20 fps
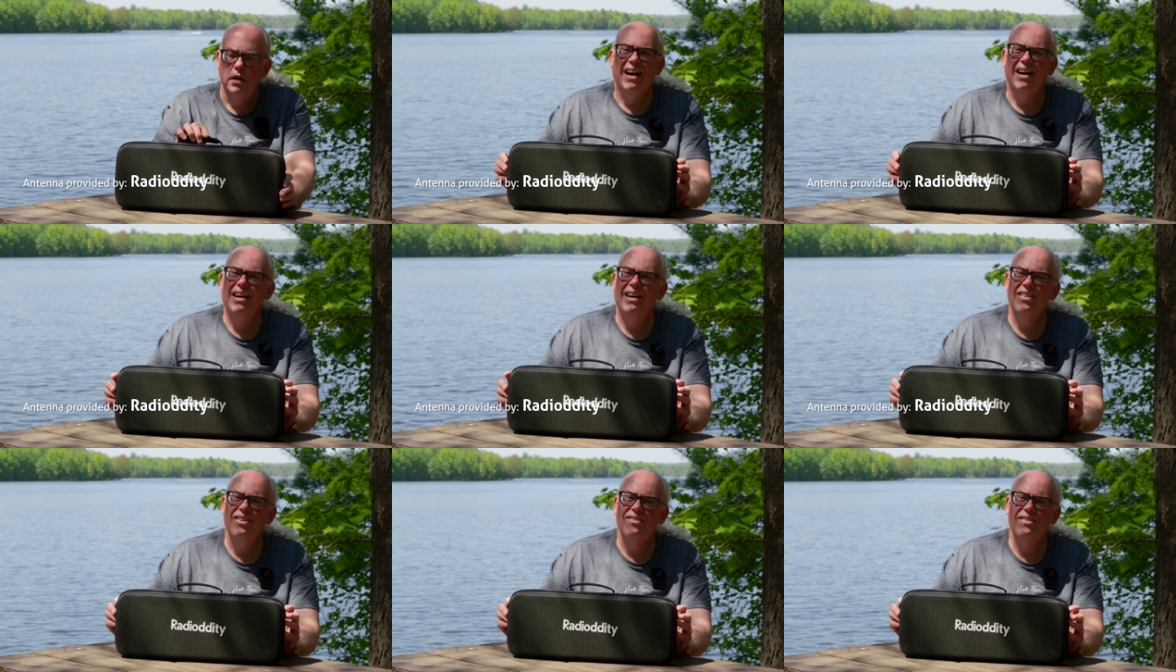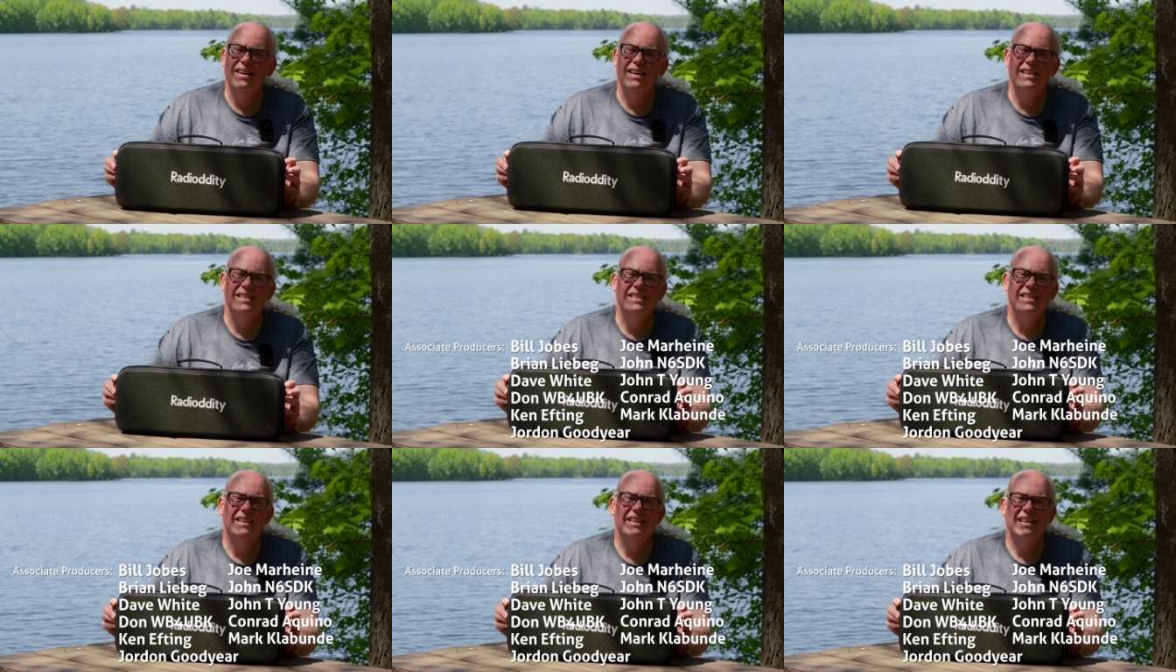Uh,
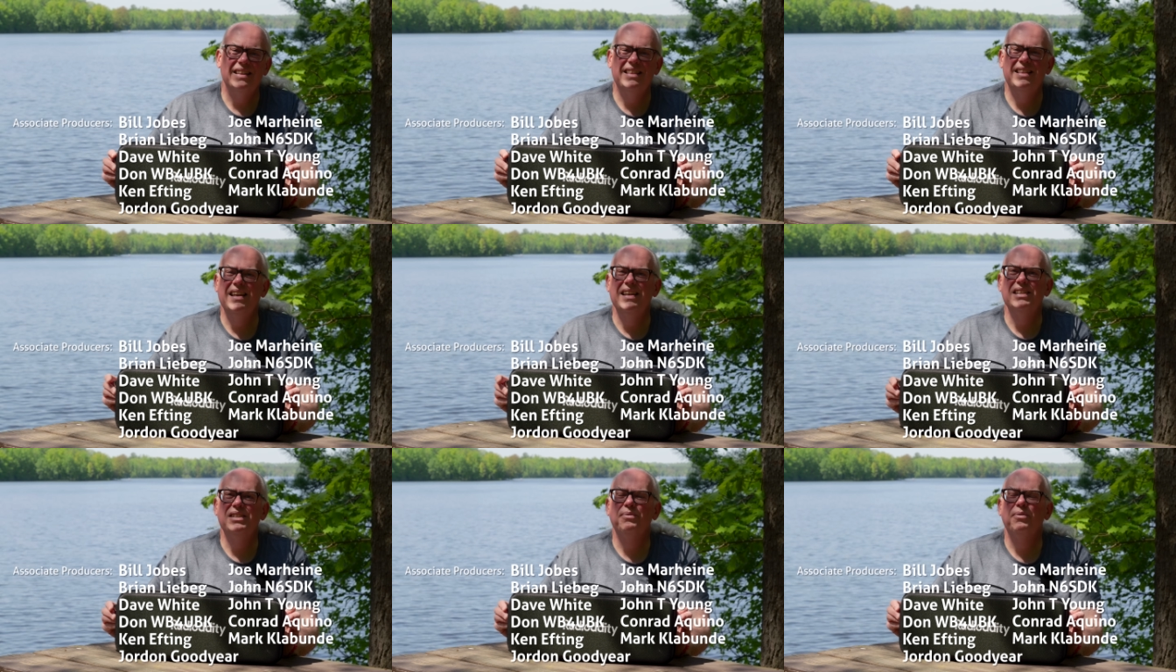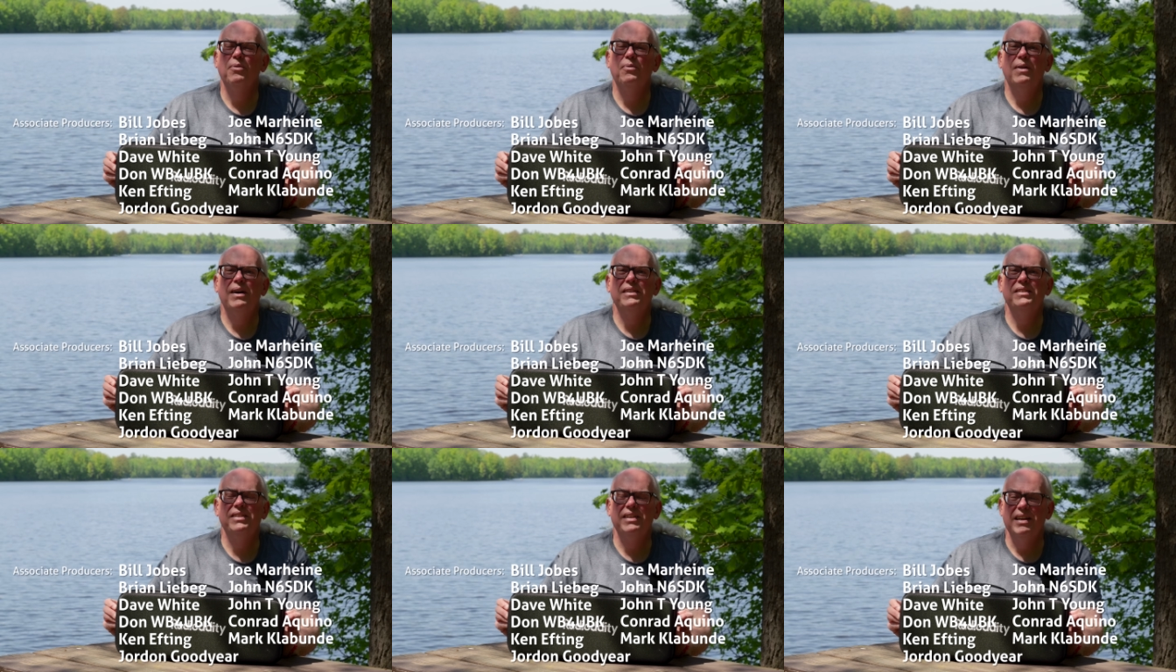otherwise, uh, thanks for
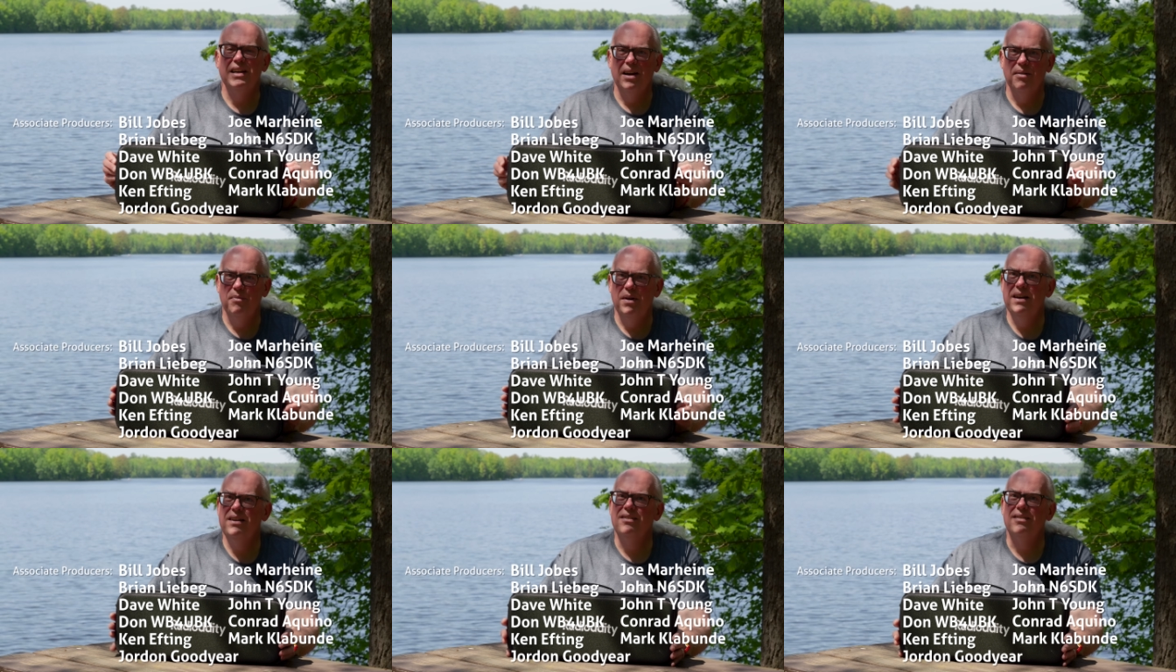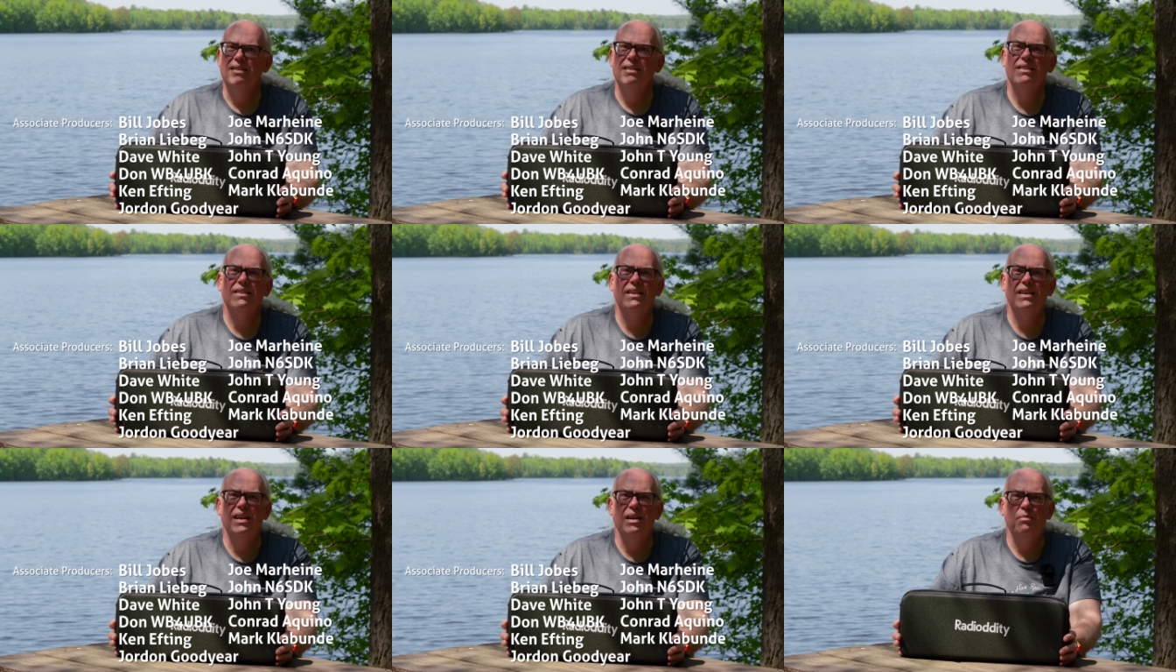watching. I'm Michael
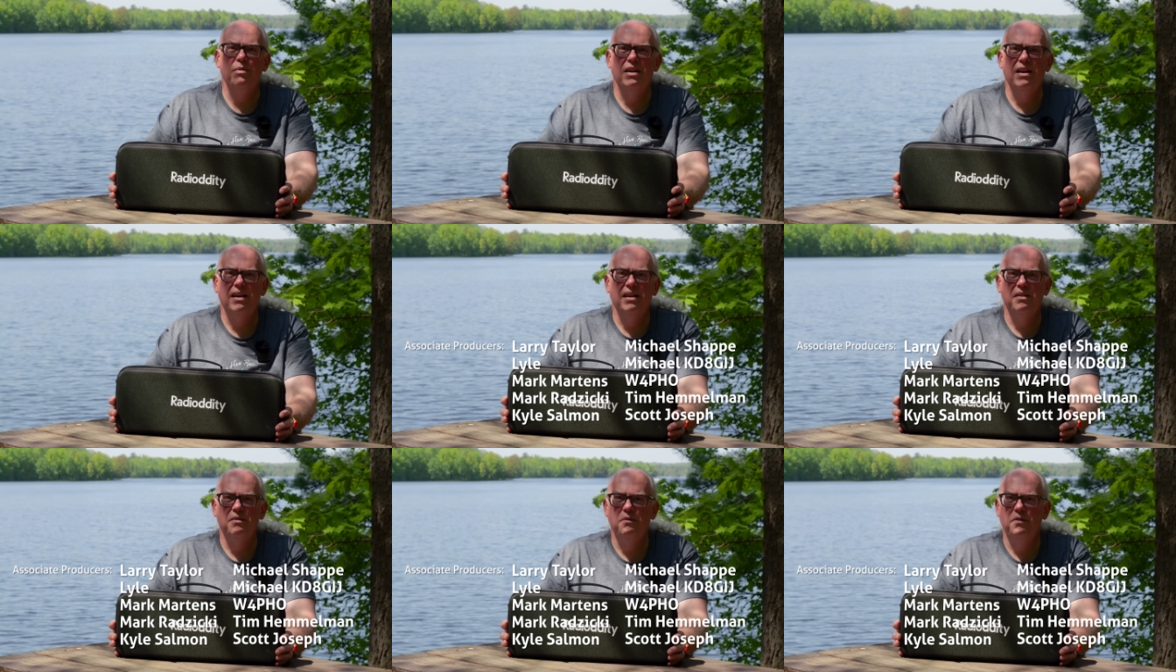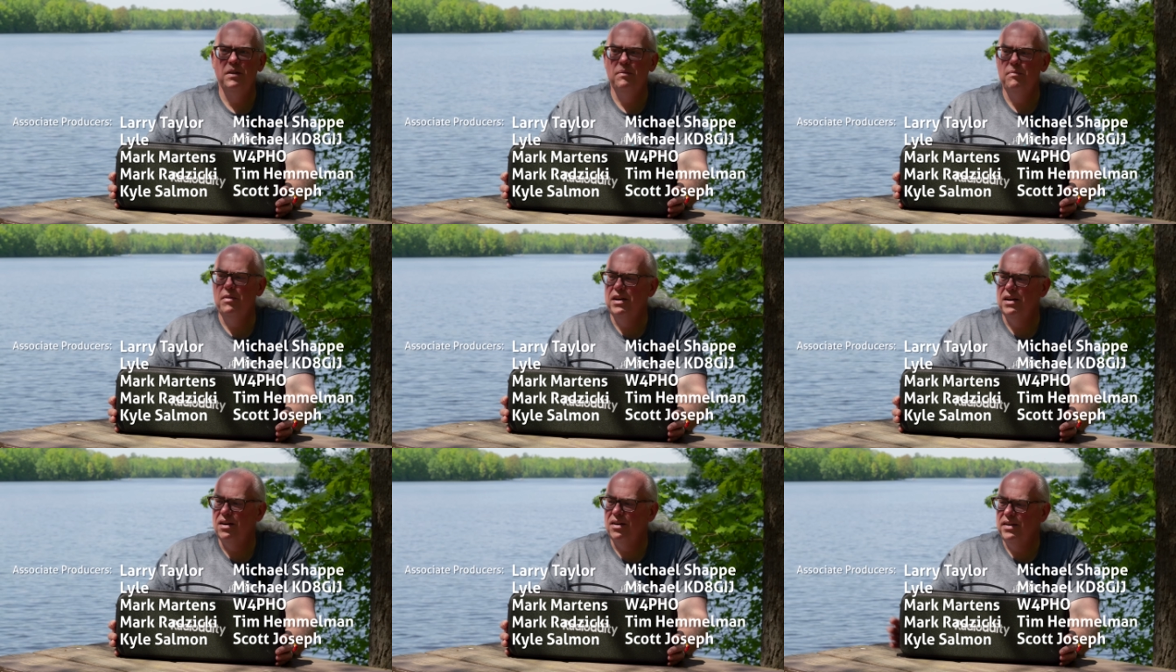Cabin,
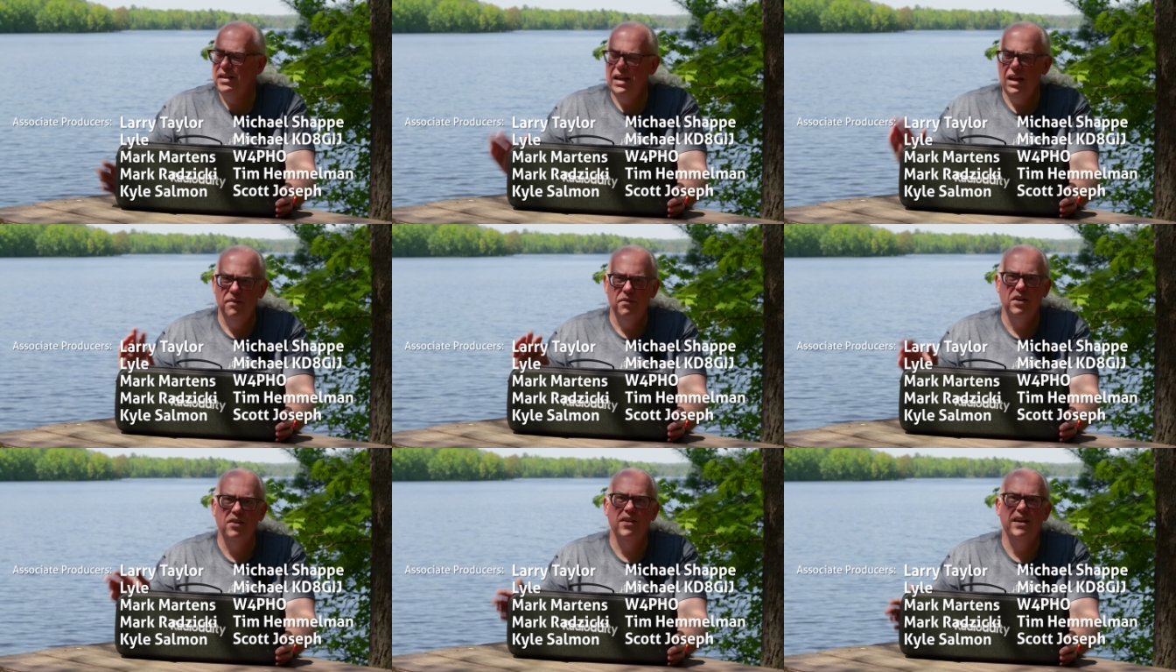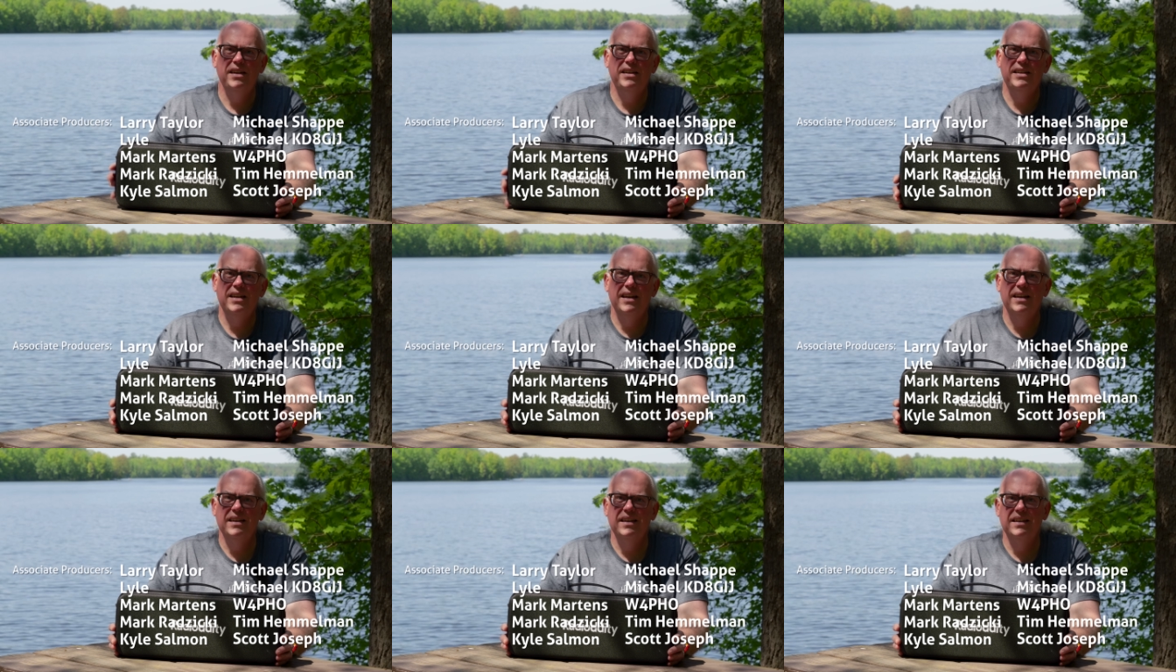VBR. You have a great
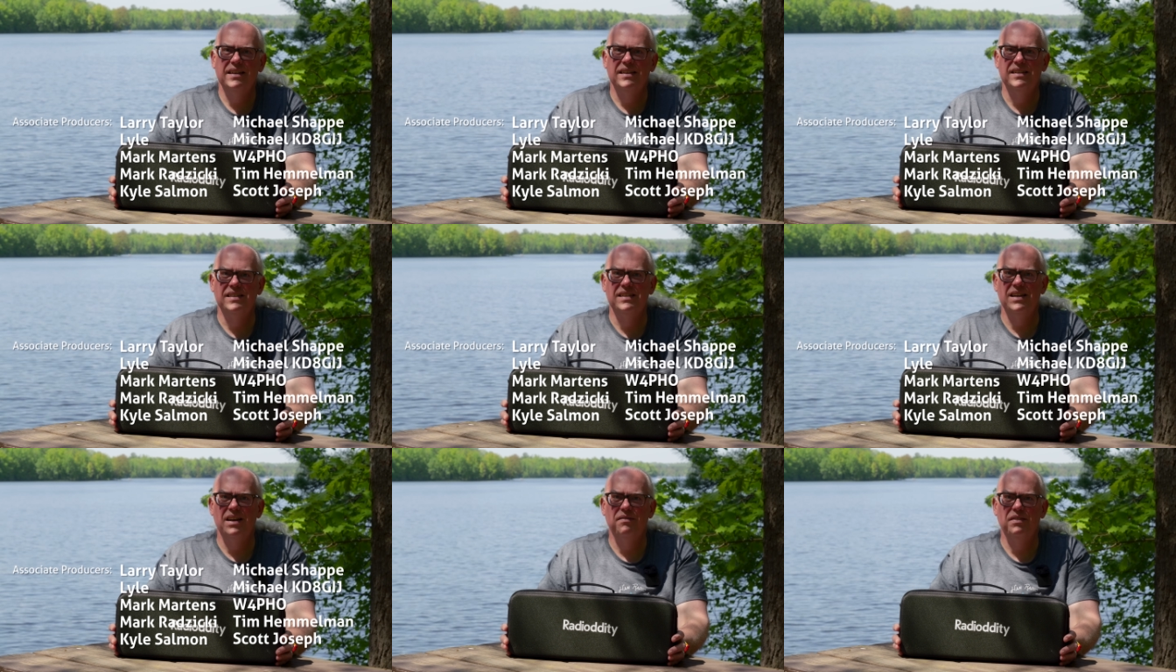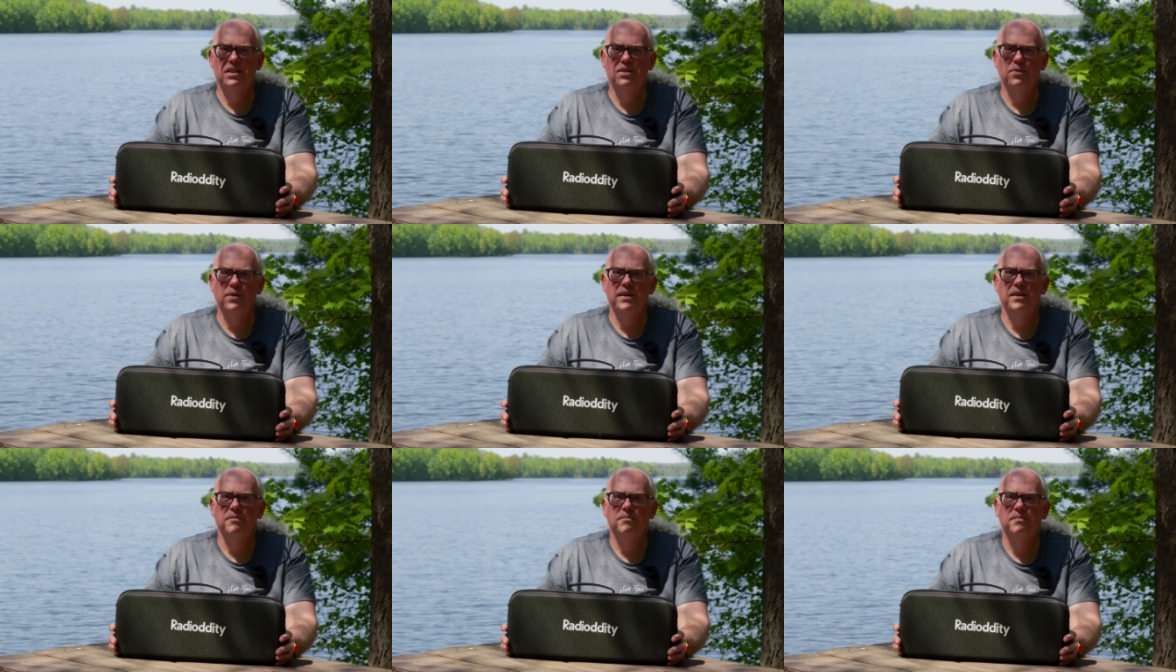day and
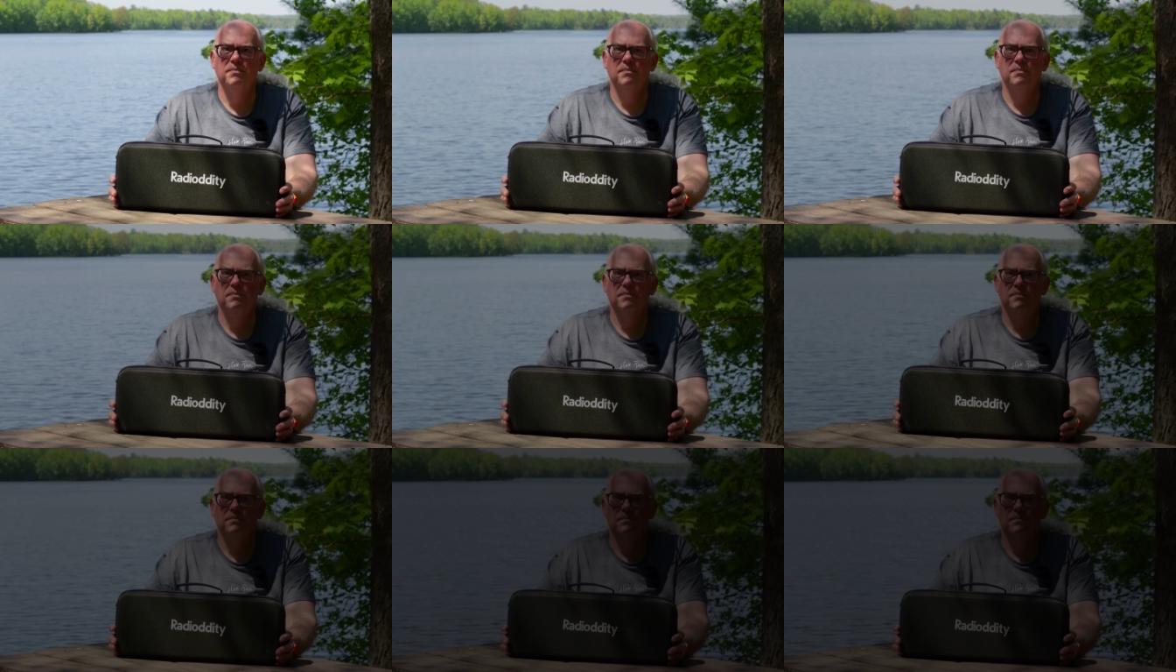7-3.